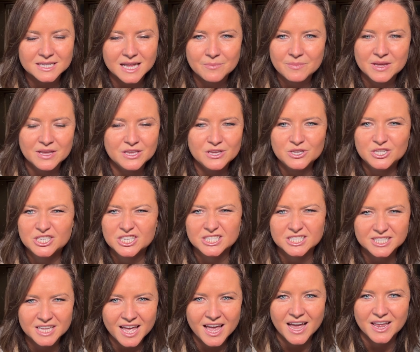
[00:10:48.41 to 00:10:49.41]
I mean, you
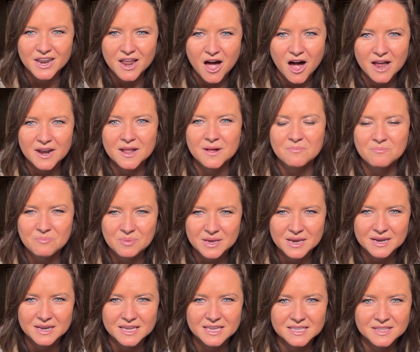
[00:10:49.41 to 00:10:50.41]
just cannot
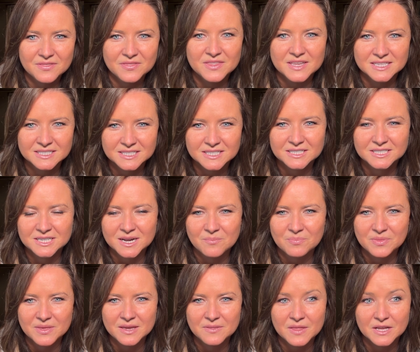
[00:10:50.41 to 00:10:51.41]
beat it. This is
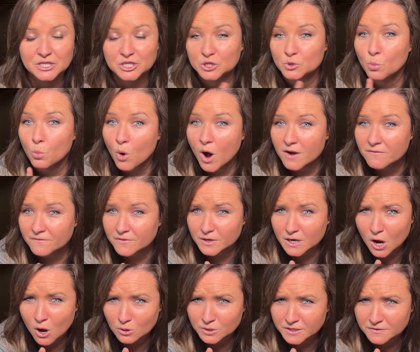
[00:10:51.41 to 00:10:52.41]
something that you want for
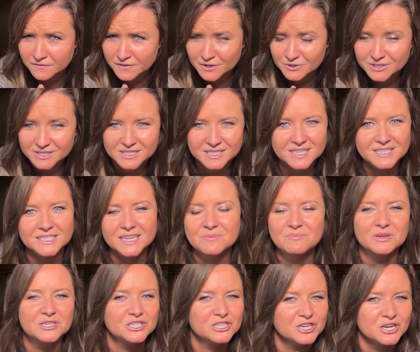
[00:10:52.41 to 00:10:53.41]
cold and flu season,
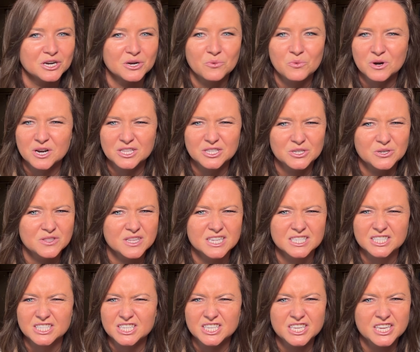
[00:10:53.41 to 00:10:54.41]
but you're gonna wanna do this
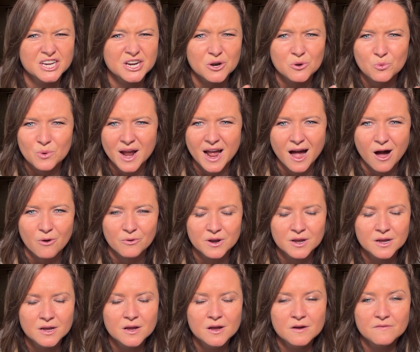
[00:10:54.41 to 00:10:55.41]
year round
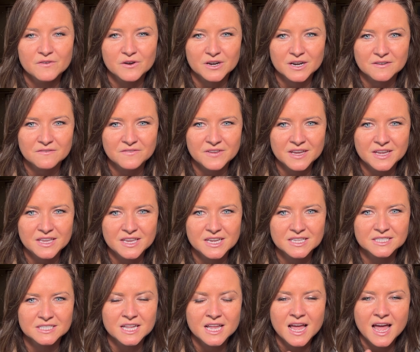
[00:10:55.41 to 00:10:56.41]
for
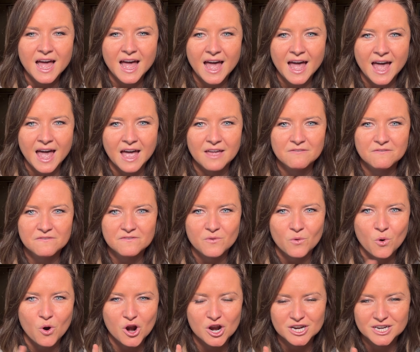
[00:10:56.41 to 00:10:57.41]
convenience and
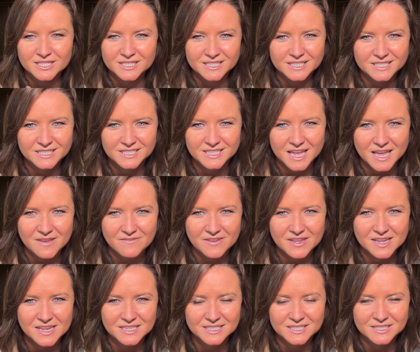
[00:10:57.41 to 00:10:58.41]
for savings.
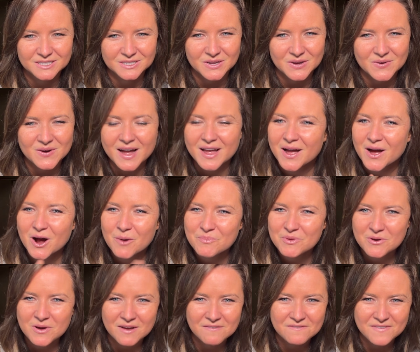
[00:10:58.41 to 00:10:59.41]
So I hope
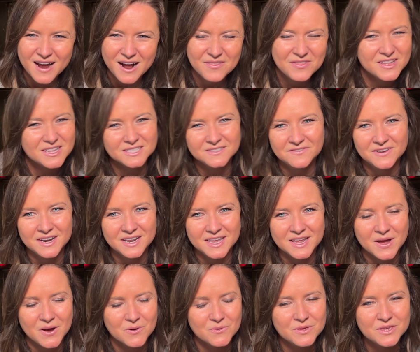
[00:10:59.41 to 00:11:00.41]
you have found this
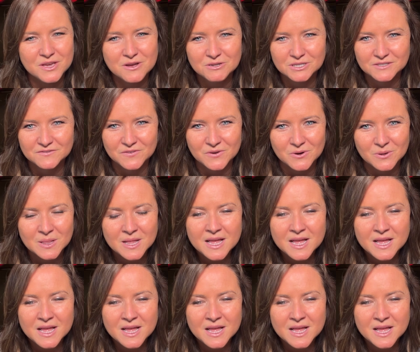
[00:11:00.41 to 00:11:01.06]
video useful.